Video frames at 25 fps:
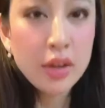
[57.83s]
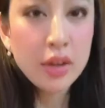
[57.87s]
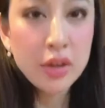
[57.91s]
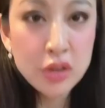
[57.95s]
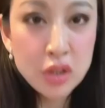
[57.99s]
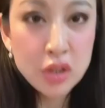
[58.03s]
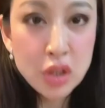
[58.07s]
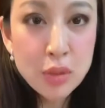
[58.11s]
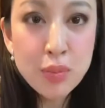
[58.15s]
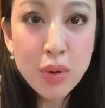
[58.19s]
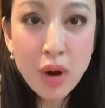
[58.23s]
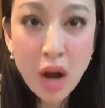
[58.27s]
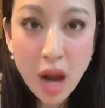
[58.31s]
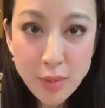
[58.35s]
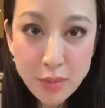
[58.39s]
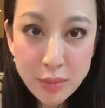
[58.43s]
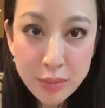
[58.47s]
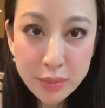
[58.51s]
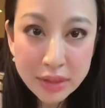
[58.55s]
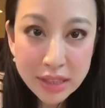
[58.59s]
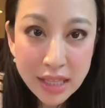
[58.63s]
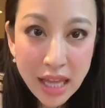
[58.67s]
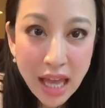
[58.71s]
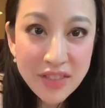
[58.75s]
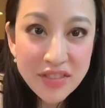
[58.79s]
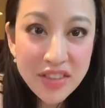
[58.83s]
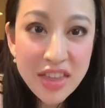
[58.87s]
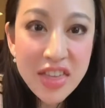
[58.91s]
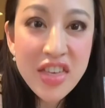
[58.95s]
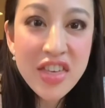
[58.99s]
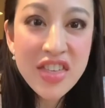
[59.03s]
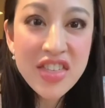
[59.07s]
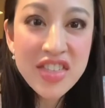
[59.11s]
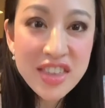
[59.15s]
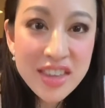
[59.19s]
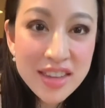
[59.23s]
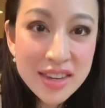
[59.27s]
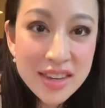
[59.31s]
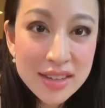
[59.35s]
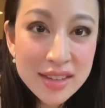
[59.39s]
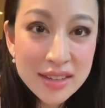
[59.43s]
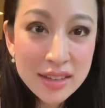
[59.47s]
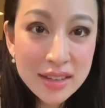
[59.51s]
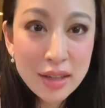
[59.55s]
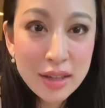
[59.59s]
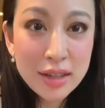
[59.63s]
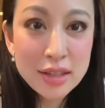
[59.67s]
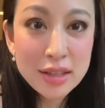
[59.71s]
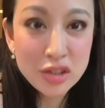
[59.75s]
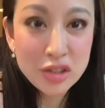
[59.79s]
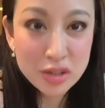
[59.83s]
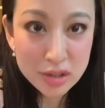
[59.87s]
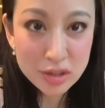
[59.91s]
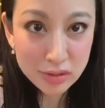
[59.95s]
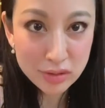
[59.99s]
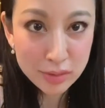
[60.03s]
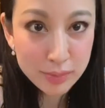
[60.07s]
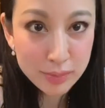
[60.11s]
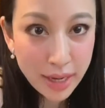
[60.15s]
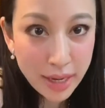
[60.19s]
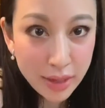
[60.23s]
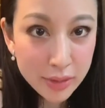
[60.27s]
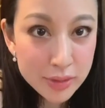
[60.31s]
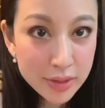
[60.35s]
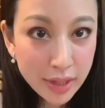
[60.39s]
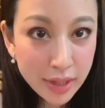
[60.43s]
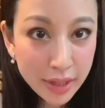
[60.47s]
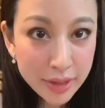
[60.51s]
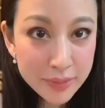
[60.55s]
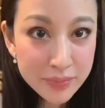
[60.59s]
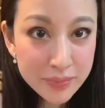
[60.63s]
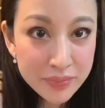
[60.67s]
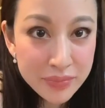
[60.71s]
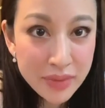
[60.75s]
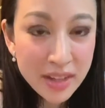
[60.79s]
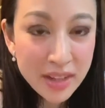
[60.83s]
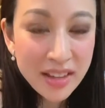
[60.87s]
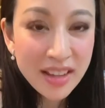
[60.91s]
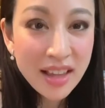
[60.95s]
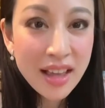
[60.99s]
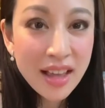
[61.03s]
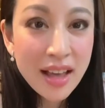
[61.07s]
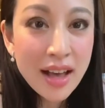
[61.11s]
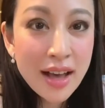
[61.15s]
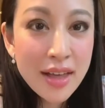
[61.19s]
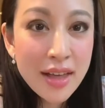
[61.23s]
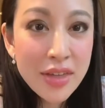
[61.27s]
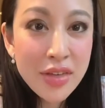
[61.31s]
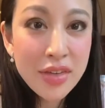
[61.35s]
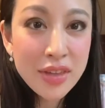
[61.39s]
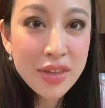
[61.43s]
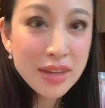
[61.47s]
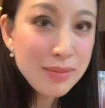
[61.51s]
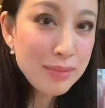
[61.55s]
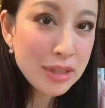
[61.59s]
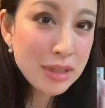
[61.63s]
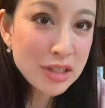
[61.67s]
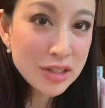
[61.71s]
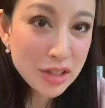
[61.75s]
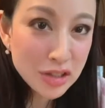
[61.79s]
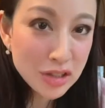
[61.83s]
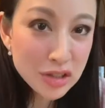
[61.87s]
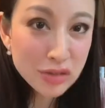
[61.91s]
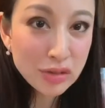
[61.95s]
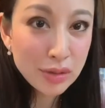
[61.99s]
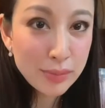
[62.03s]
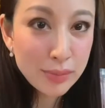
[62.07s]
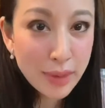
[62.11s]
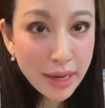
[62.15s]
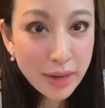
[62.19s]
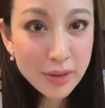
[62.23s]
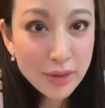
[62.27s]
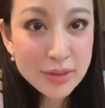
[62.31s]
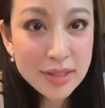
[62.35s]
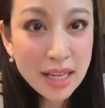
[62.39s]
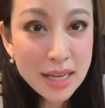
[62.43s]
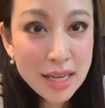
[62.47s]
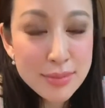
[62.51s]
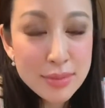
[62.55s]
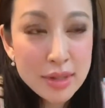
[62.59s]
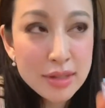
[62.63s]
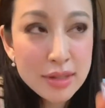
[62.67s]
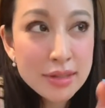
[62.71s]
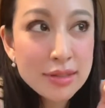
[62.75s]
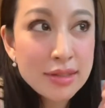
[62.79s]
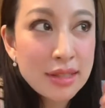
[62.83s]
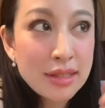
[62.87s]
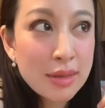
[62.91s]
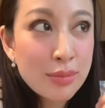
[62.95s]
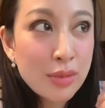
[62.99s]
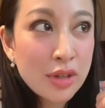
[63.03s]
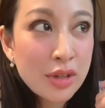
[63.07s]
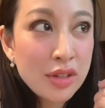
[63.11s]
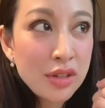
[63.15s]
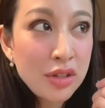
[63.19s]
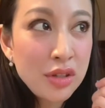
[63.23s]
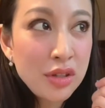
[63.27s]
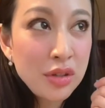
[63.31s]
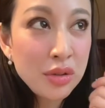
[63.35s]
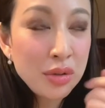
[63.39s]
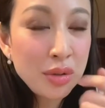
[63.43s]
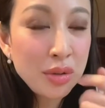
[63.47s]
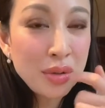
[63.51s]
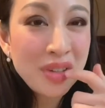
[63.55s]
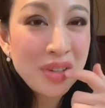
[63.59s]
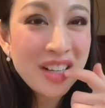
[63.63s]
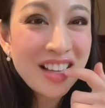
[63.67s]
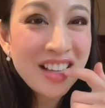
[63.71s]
You probably have a thin gingival biotype. A thin gingival biotype is someone who